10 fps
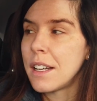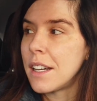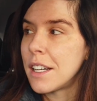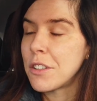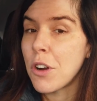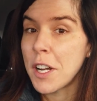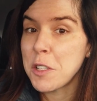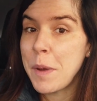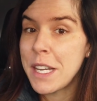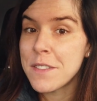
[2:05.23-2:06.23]
Uh,
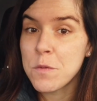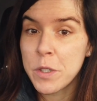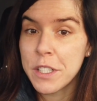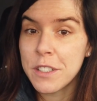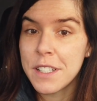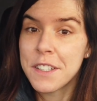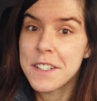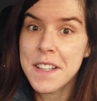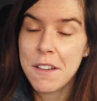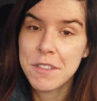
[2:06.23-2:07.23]
chronic pain is real, and
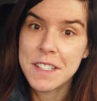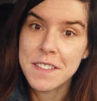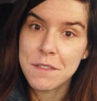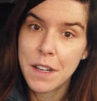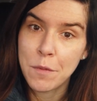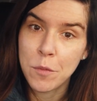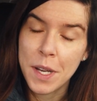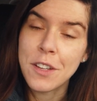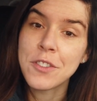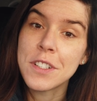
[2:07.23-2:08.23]
there's evidence that
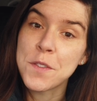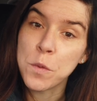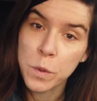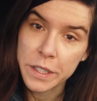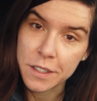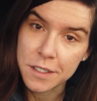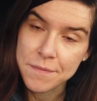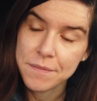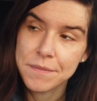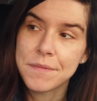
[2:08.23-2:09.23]
fibromyalgia is real.